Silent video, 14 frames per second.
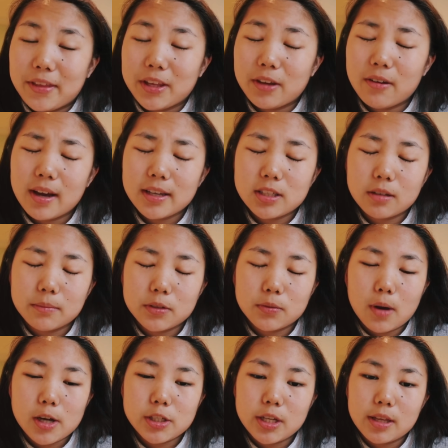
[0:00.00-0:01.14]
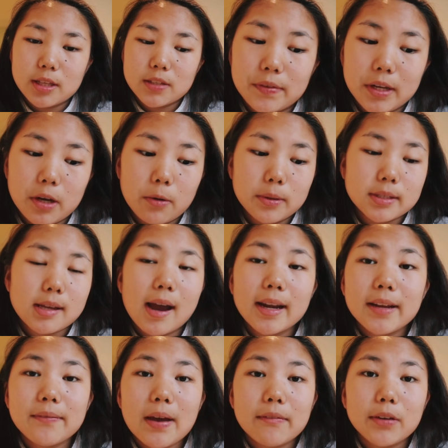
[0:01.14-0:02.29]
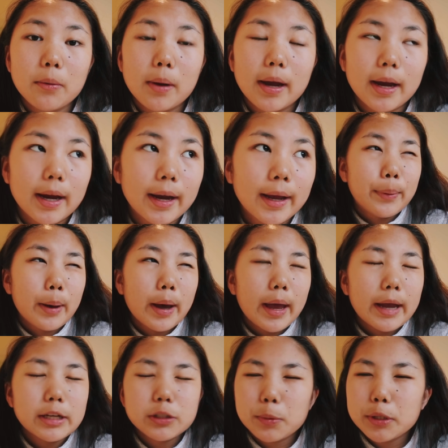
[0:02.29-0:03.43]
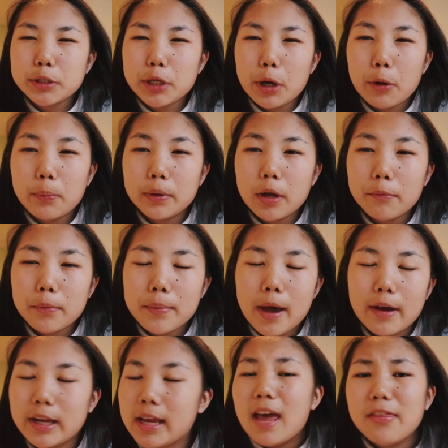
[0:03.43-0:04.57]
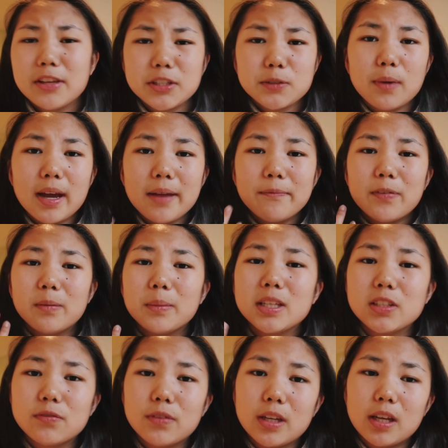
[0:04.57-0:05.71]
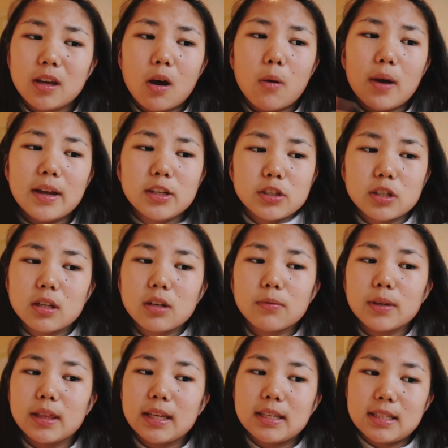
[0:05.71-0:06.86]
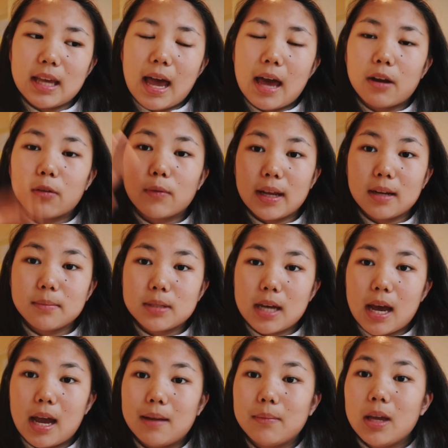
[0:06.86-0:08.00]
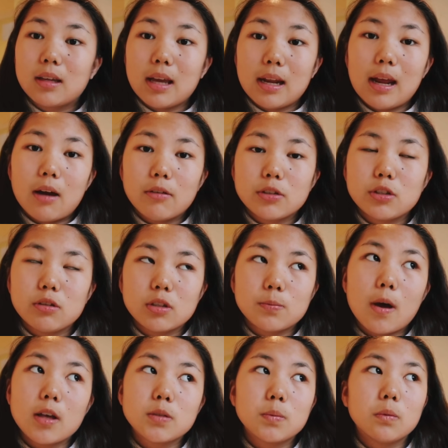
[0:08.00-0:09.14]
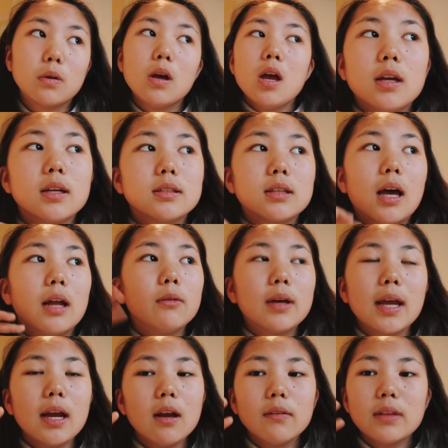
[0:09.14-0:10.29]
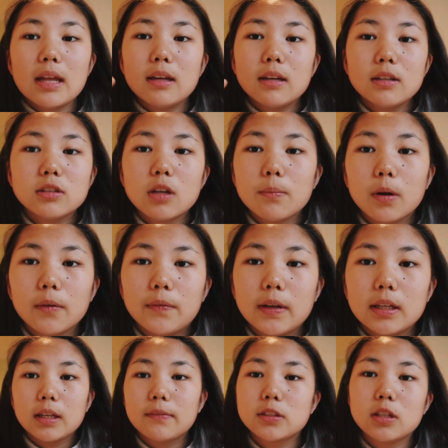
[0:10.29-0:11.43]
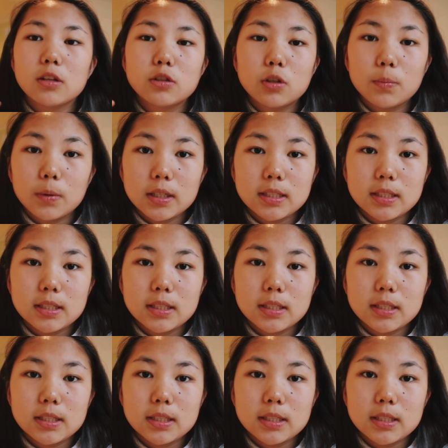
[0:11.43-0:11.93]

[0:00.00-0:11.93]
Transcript: Thank you guys so much for watching. This video was kind of everywhere, but I just wanted to open up about it. And this is why I'm filming this video and just gonna release it at a random time, get it out as soon as possible, because I don't care if the editing's not perfect, if it's not super